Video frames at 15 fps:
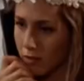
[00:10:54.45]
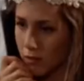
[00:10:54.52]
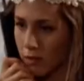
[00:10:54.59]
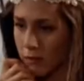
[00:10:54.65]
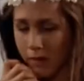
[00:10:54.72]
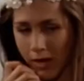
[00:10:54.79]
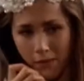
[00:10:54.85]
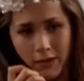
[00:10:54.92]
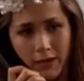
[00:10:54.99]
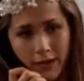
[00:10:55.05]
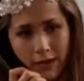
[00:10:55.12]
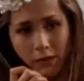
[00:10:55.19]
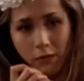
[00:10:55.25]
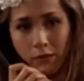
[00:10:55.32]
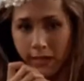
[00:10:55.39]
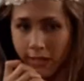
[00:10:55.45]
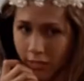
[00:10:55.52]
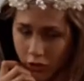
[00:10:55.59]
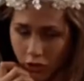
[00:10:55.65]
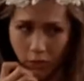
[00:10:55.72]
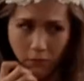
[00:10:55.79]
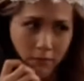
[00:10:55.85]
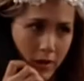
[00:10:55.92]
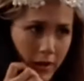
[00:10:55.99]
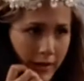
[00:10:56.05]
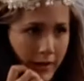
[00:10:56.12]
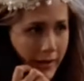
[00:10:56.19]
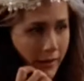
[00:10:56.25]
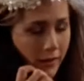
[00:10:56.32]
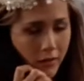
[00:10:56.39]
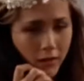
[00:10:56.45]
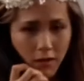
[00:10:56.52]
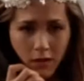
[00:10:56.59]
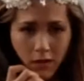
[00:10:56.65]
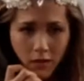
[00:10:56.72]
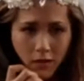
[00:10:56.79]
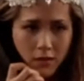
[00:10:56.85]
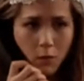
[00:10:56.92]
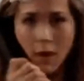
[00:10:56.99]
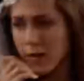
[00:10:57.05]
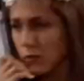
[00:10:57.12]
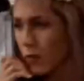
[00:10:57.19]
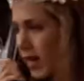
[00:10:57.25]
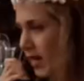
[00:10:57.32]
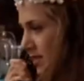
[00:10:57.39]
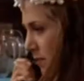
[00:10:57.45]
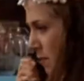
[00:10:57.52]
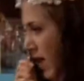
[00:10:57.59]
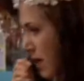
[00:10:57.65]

Well, maybe I don't need your money. Wait, I said